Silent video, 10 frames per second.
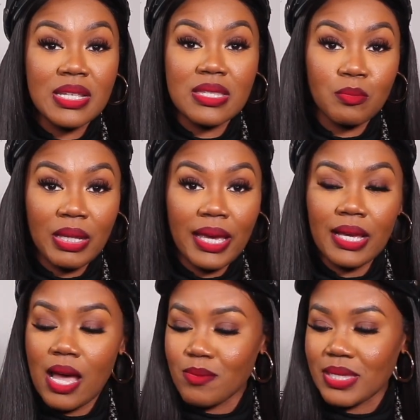this in
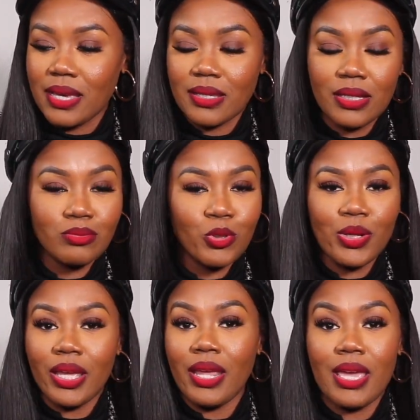black, I was like, yep, go
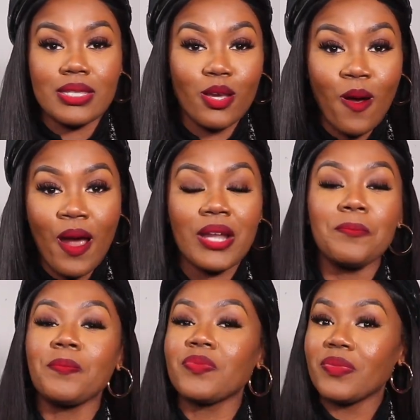ahead and add to cart.
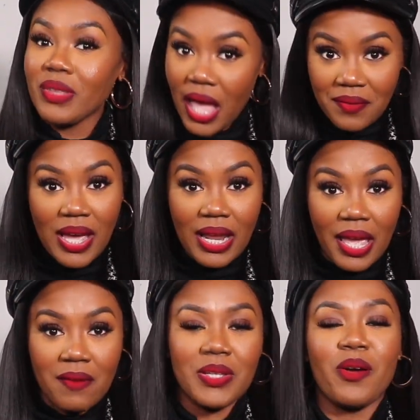I've got to
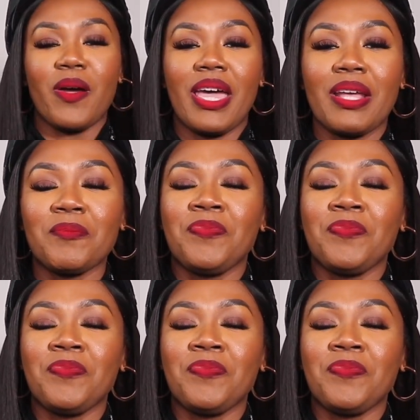have it, okay?